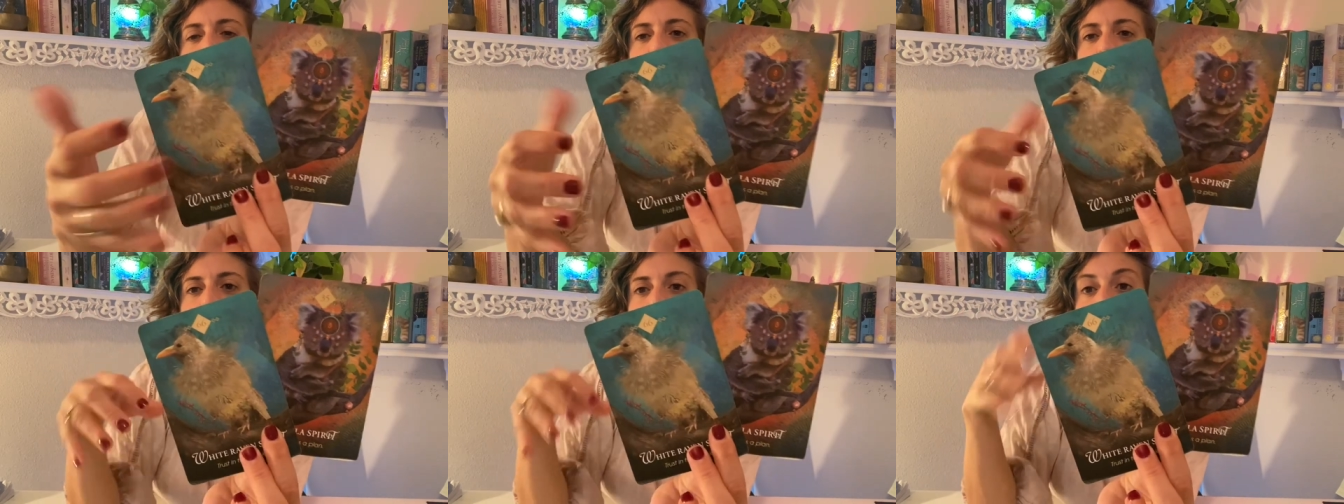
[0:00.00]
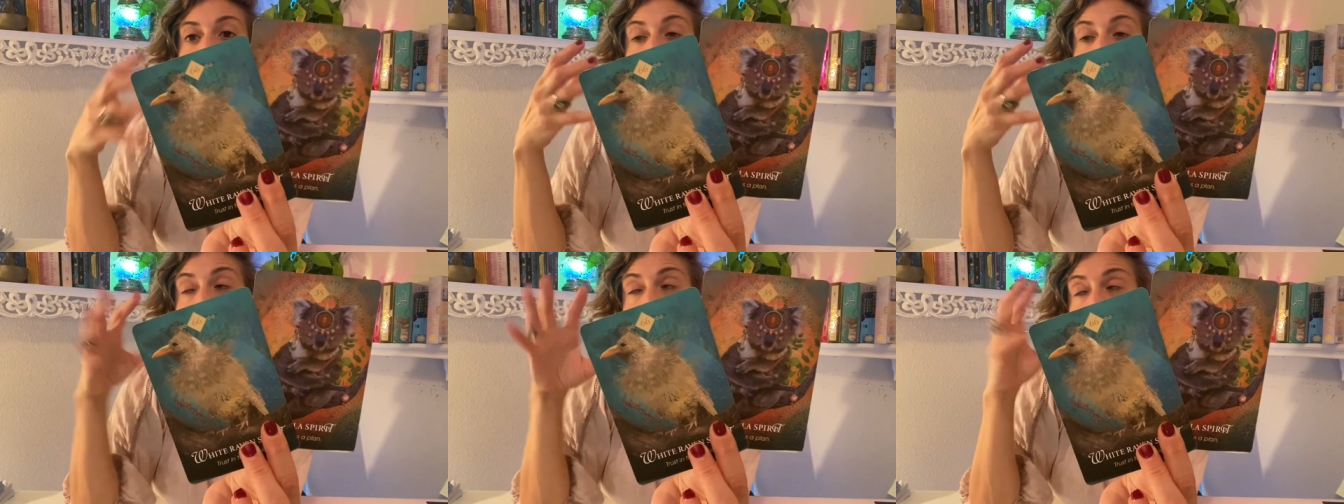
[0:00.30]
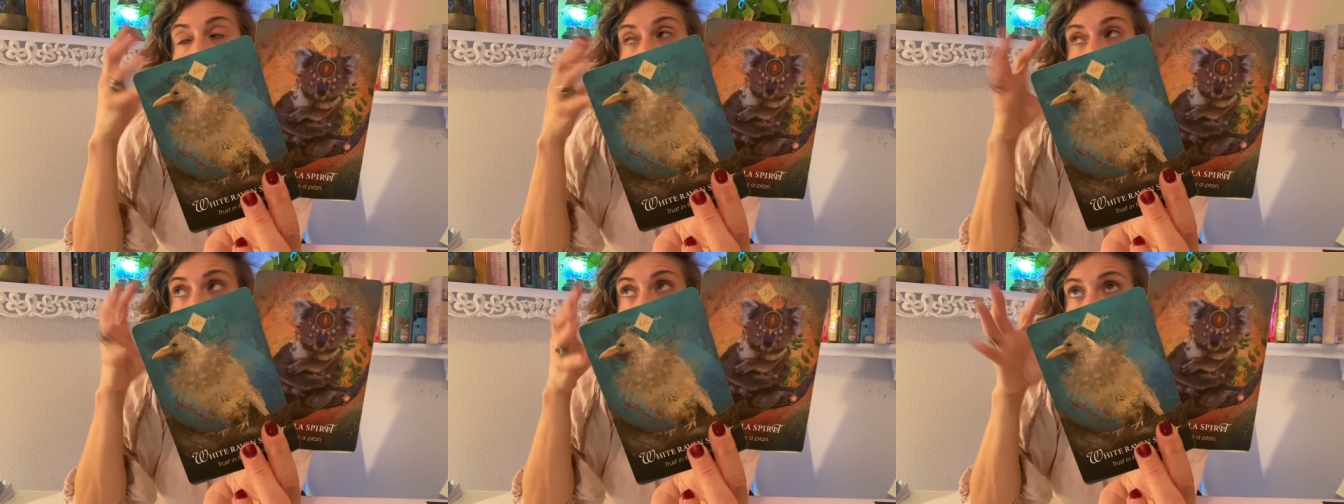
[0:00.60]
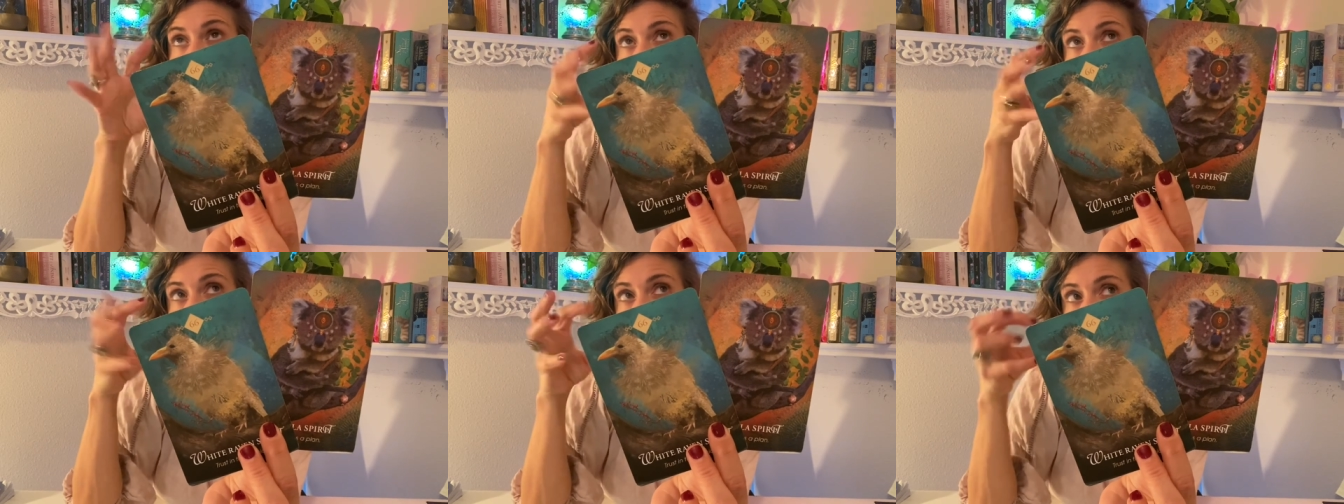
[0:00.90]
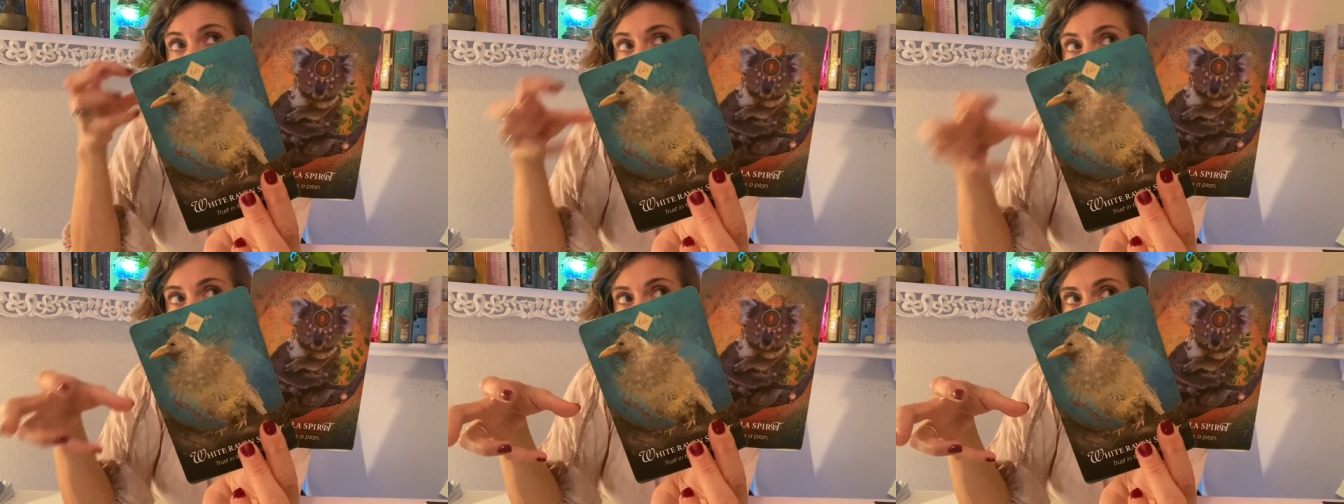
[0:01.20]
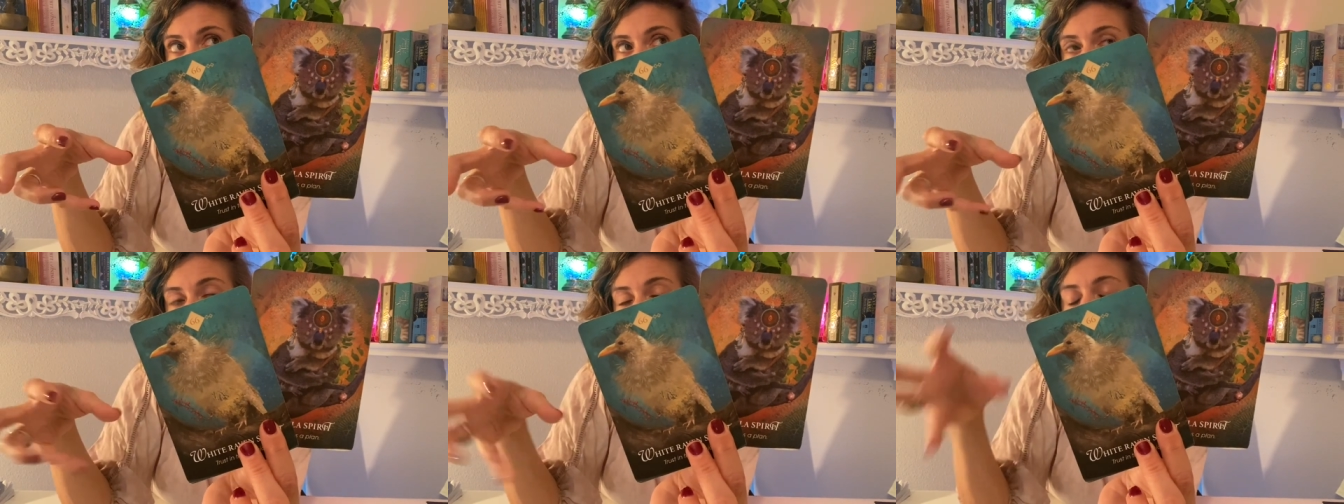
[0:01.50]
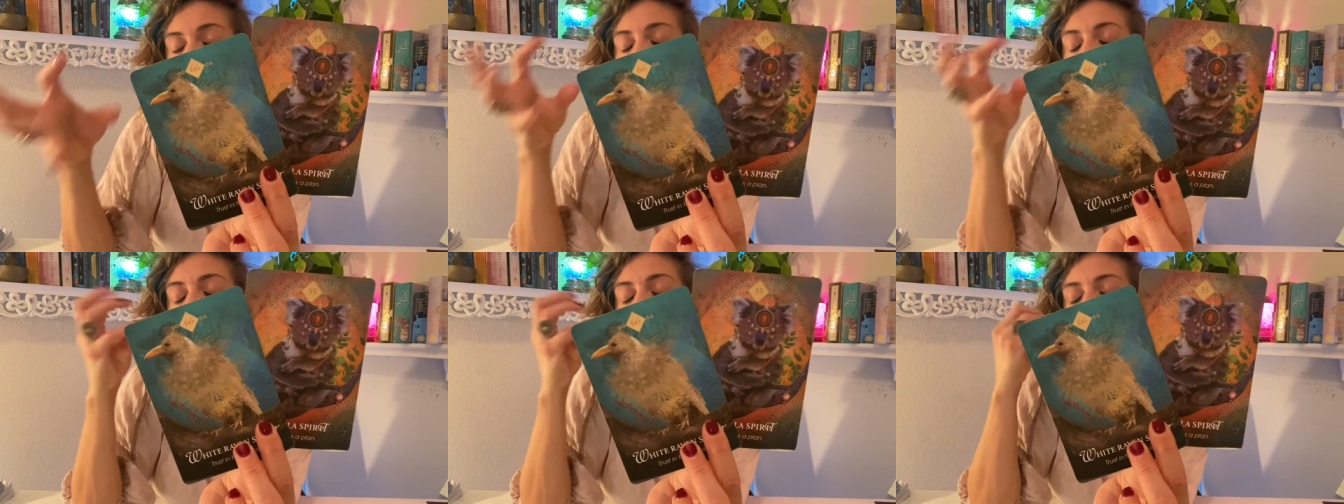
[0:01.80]
that even though you feel out of sync,
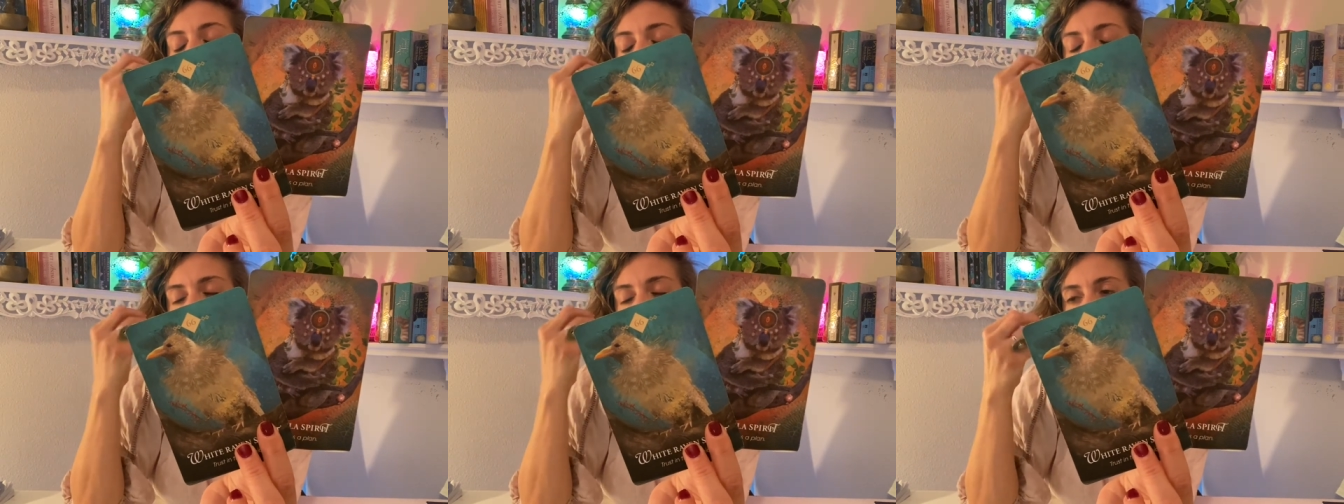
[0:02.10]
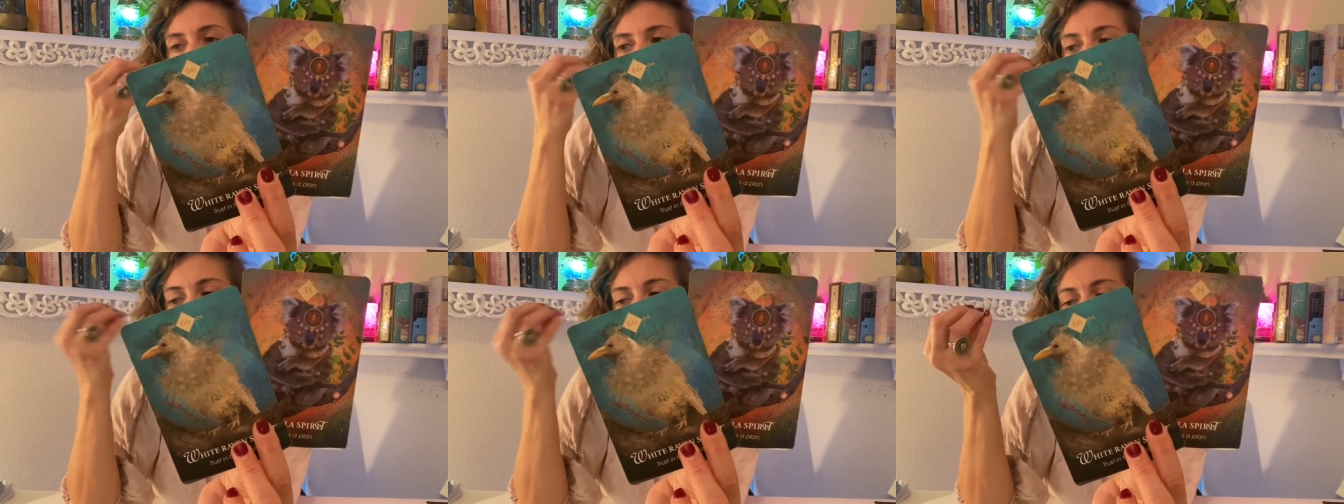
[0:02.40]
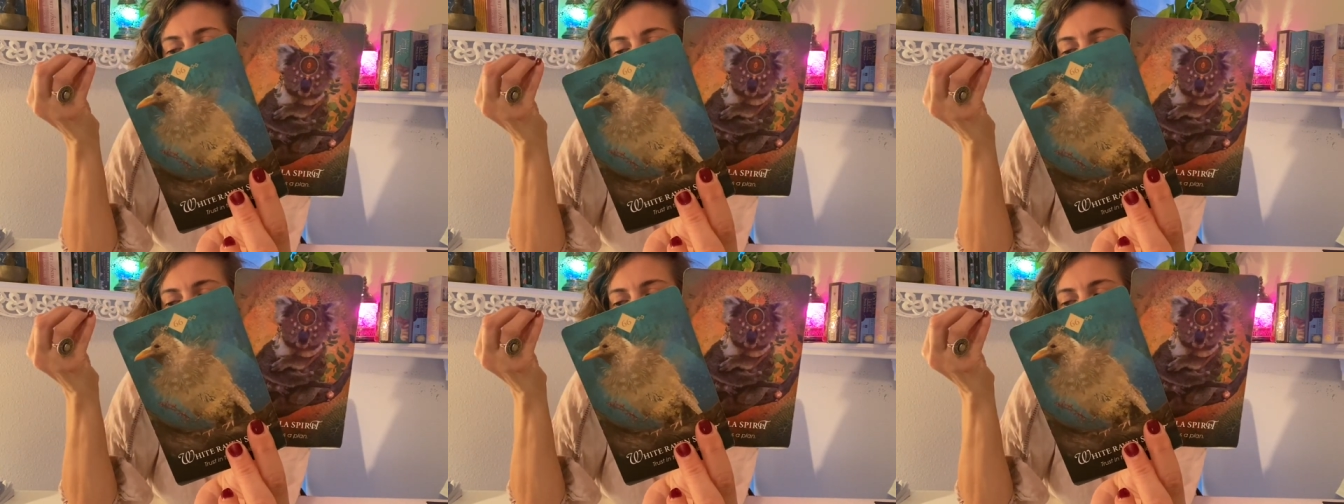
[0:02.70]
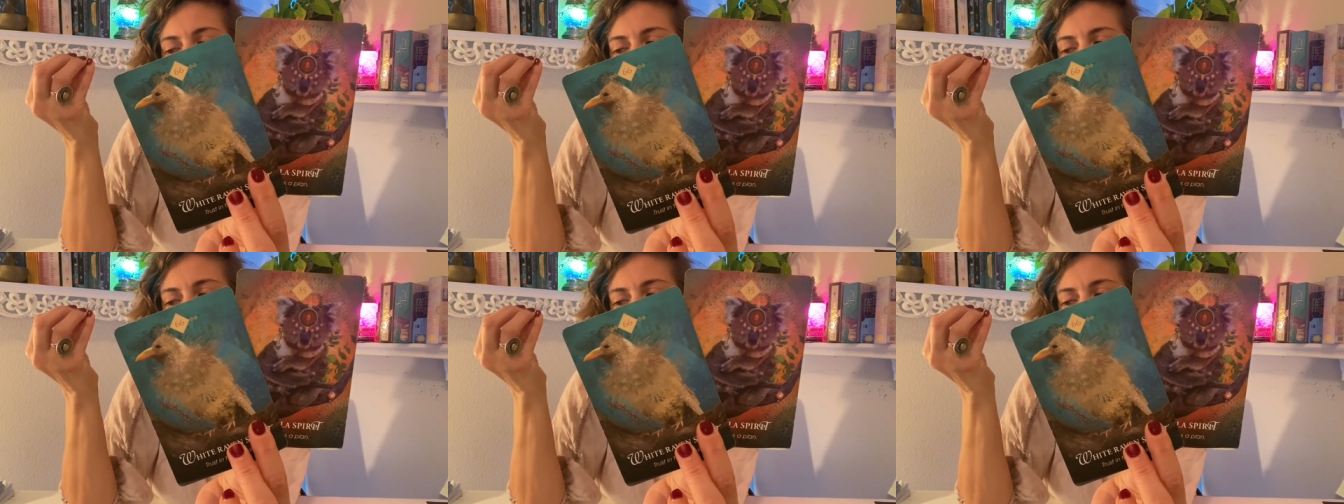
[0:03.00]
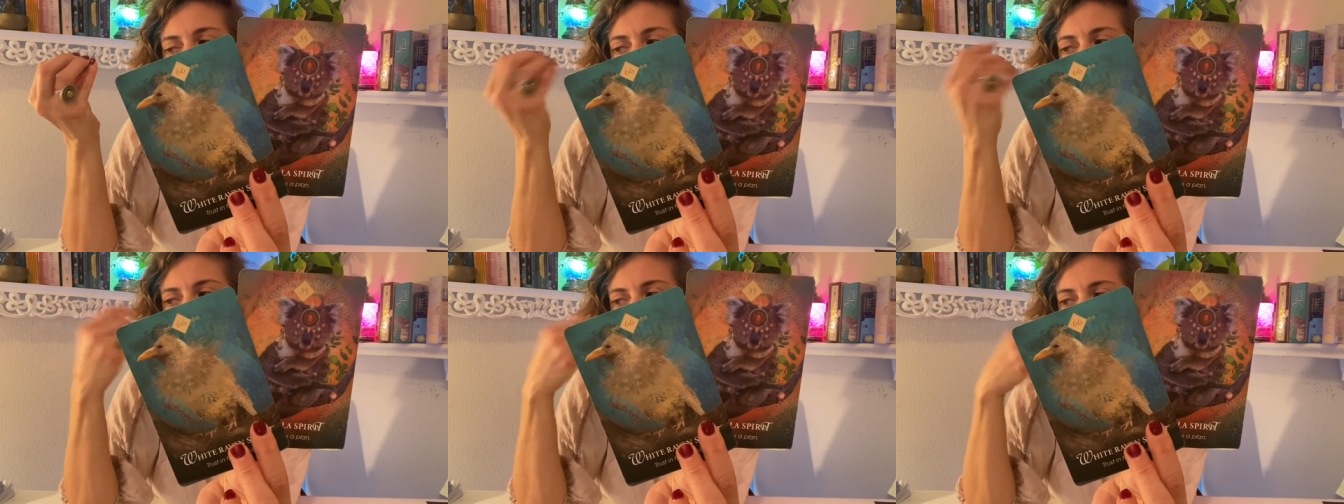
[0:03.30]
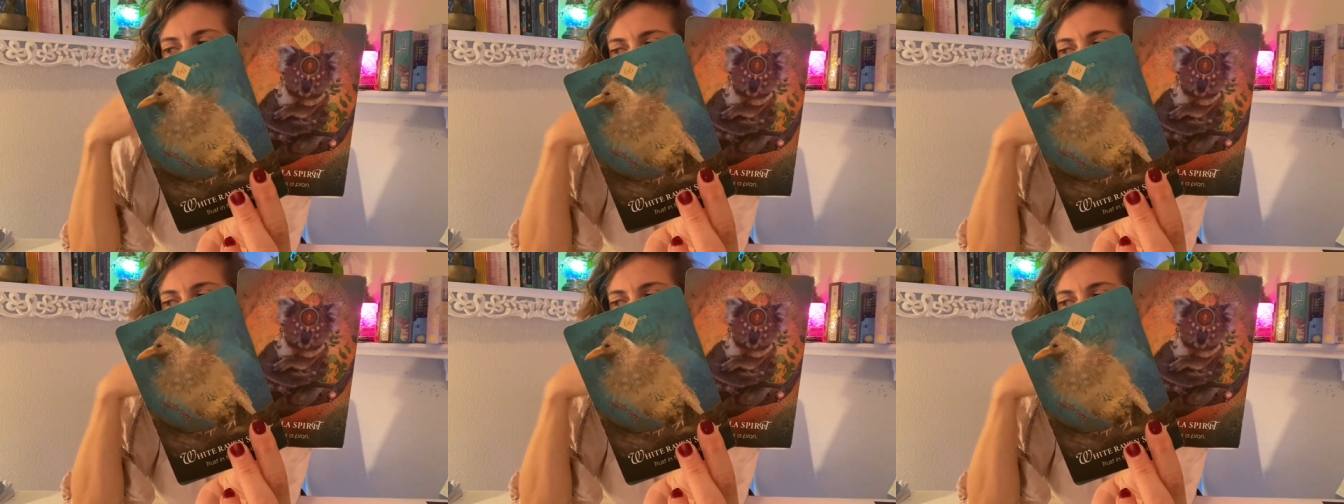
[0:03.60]
you're actually